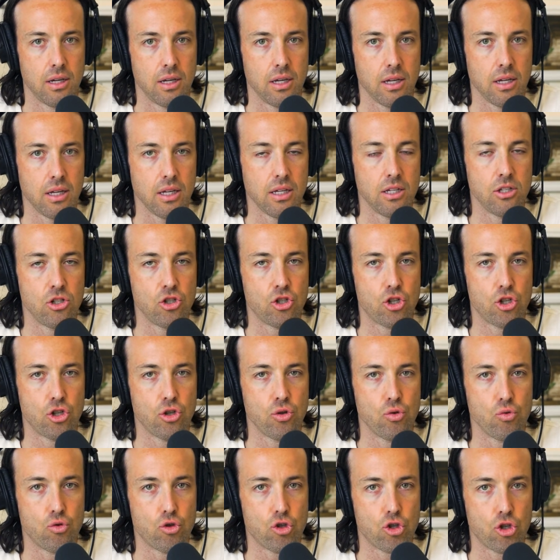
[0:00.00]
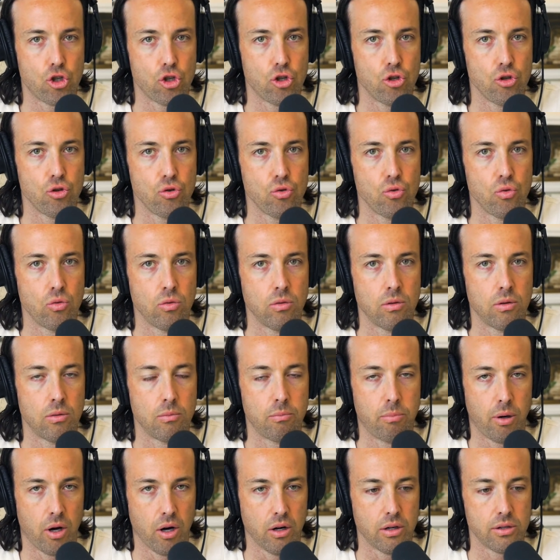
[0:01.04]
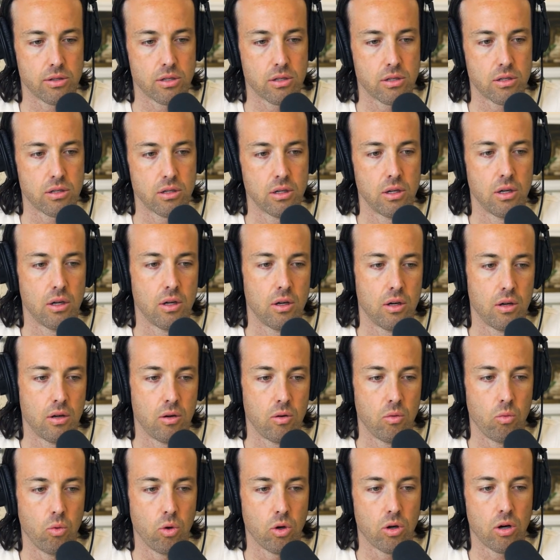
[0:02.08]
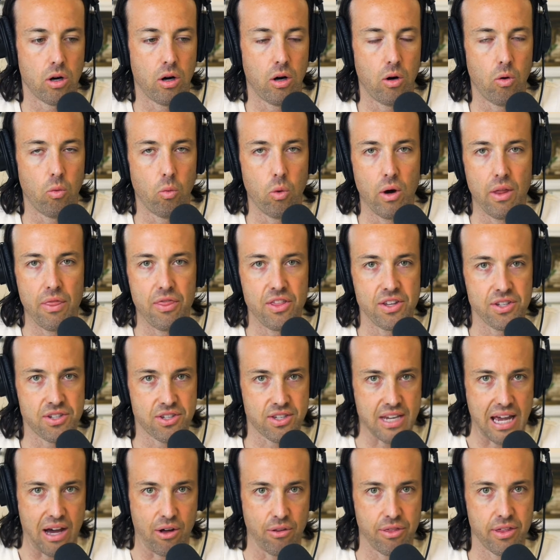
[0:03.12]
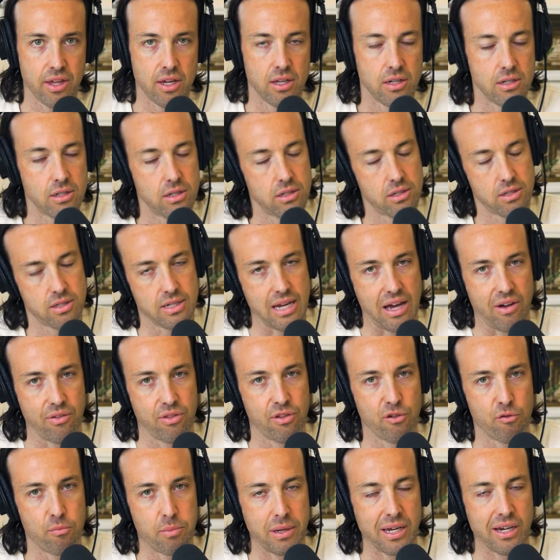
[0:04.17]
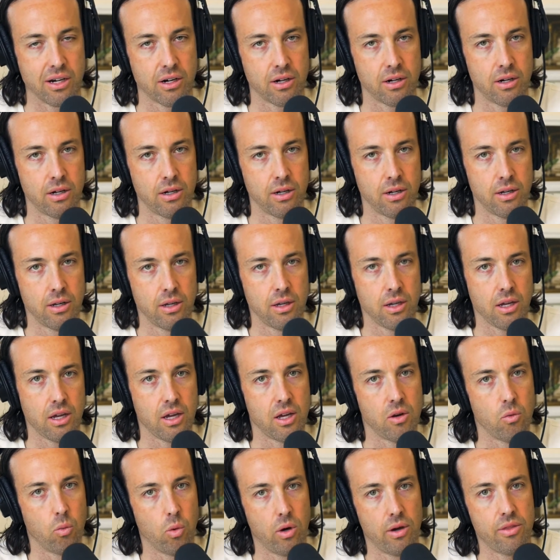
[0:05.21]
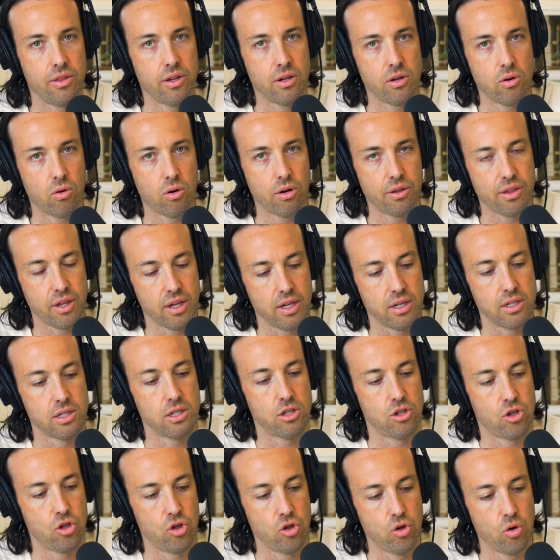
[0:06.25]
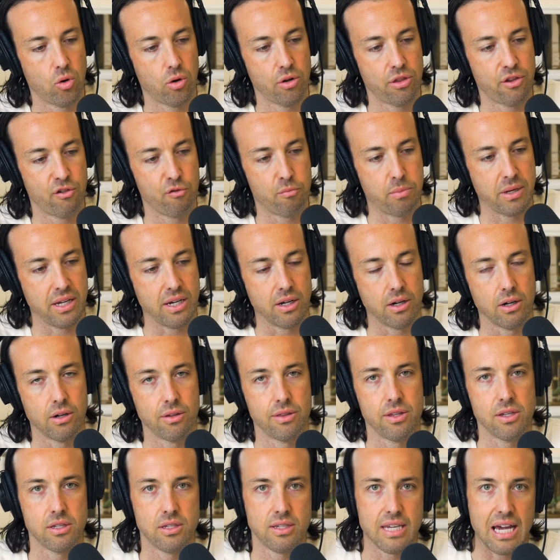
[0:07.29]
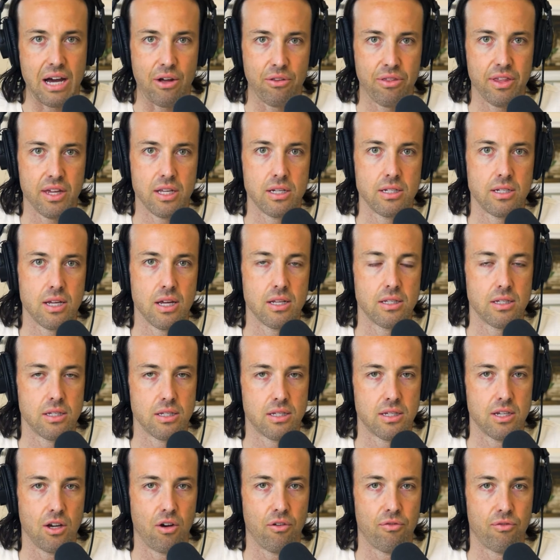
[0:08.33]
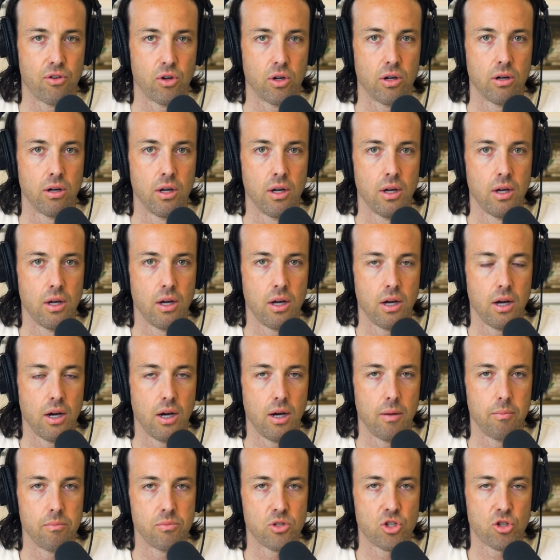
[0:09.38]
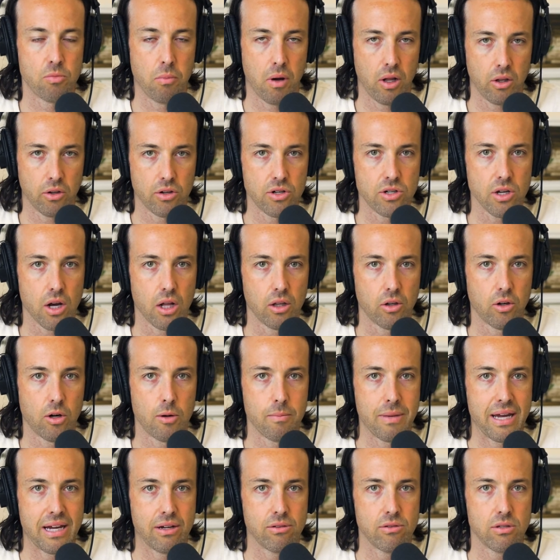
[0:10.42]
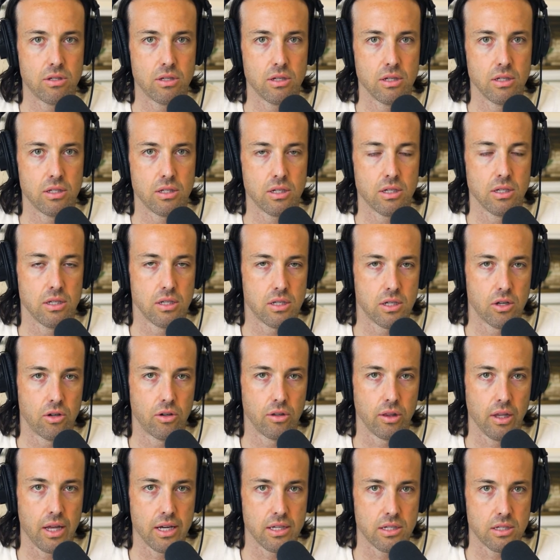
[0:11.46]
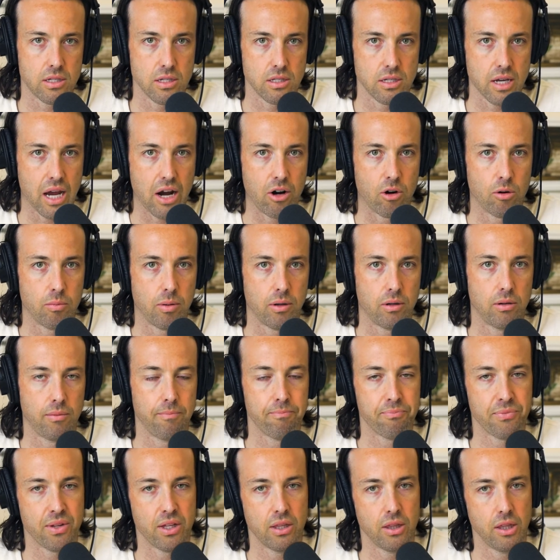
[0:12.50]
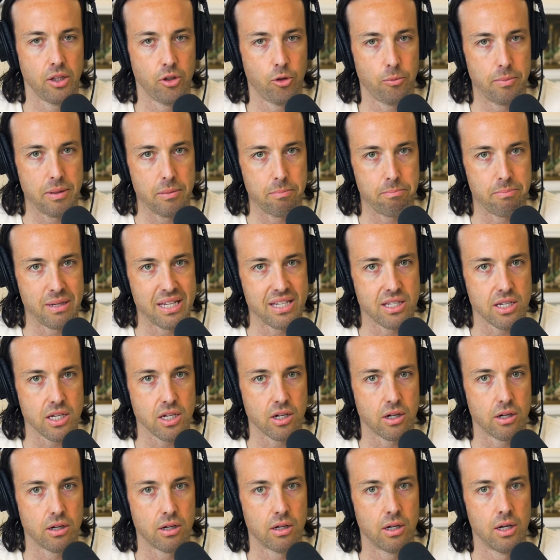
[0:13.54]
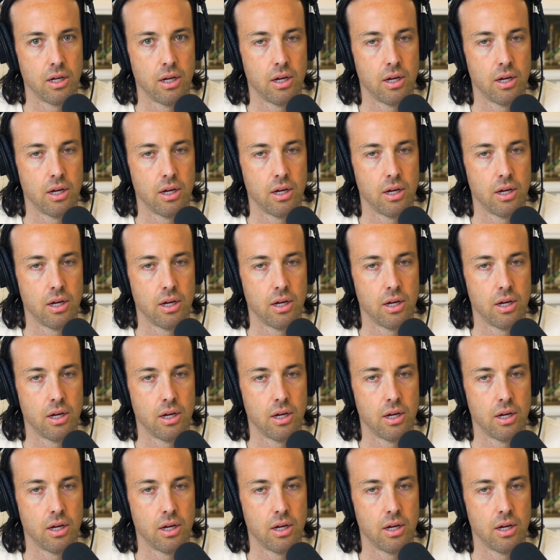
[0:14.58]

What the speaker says: into 2 parts. We'll call one the south end, south of pier, and one the north end, north of pier. The south end tends to sell for smaller dollar amounts. It's considered less desirable, a little bit busier,